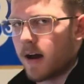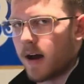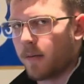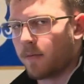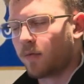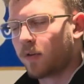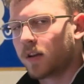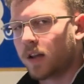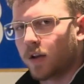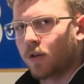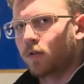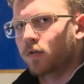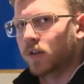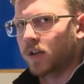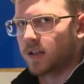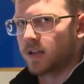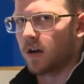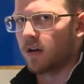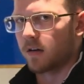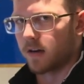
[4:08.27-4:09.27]
I'm really
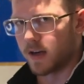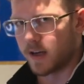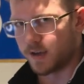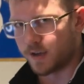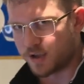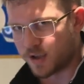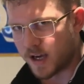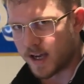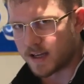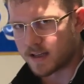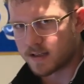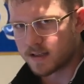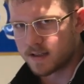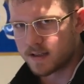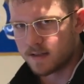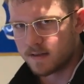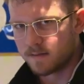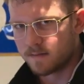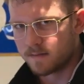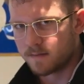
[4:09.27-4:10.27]
only targeting
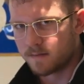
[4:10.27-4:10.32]
chest.